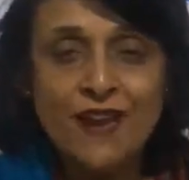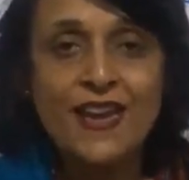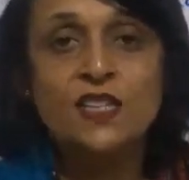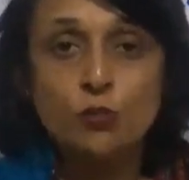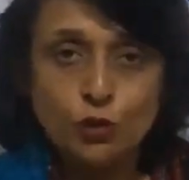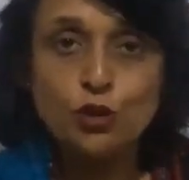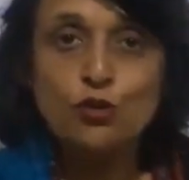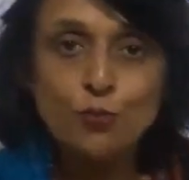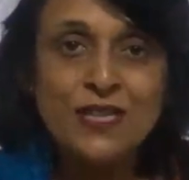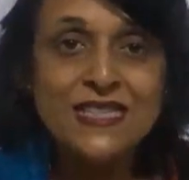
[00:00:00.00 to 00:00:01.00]
waste which is
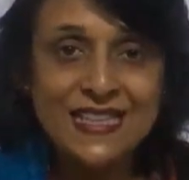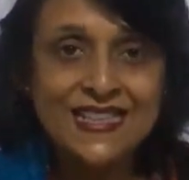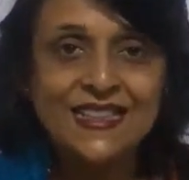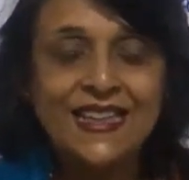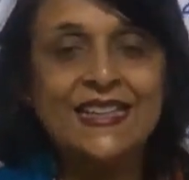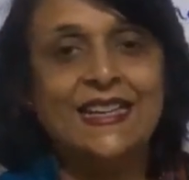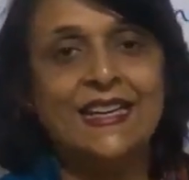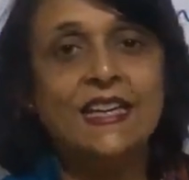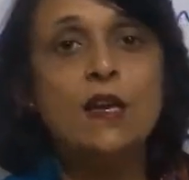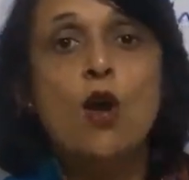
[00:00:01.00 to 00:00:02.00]
to be
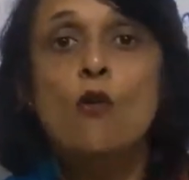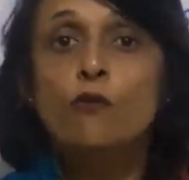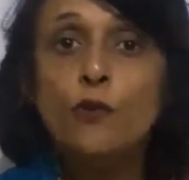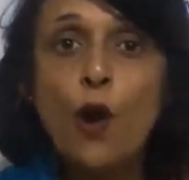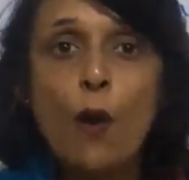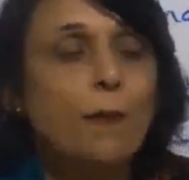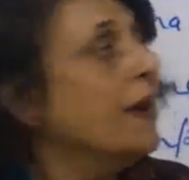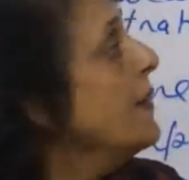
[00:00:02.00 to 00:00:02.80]
secreted from